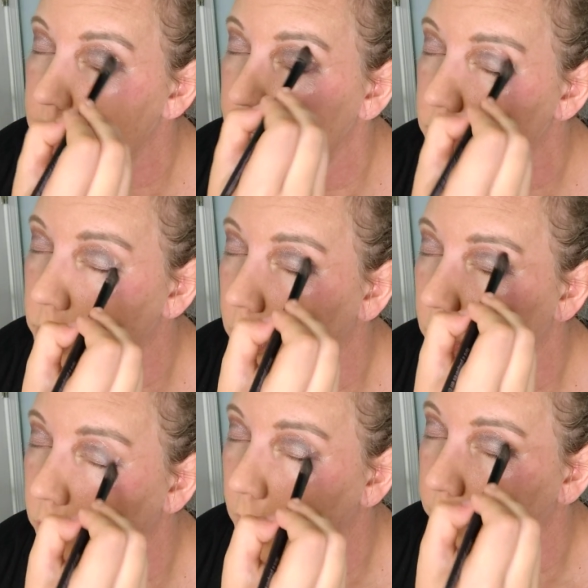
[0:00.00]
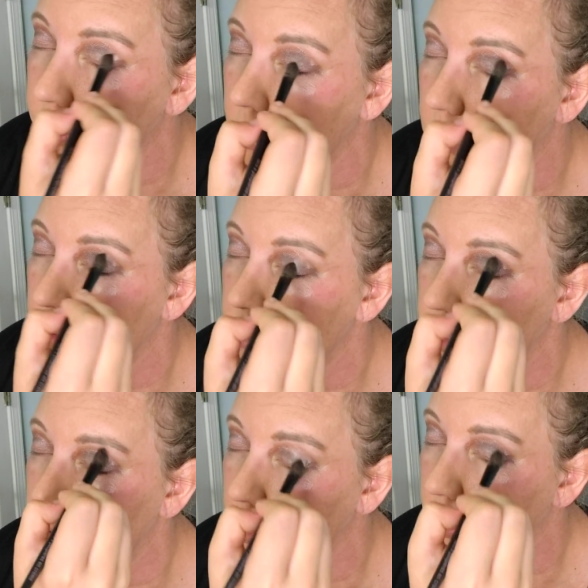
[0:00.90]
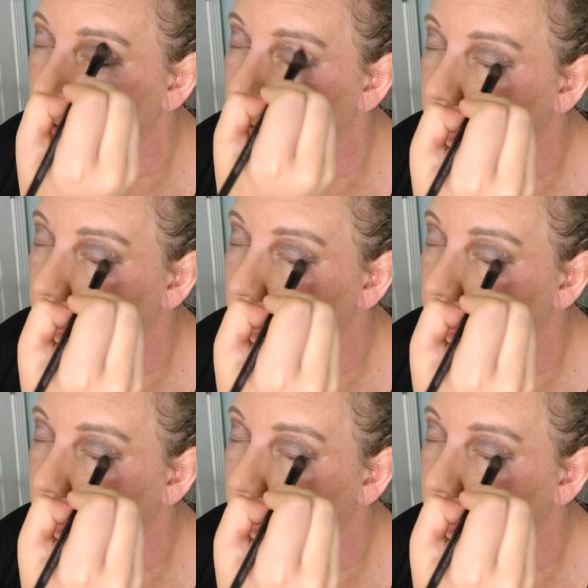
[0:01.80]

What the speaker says: dash and go out the door look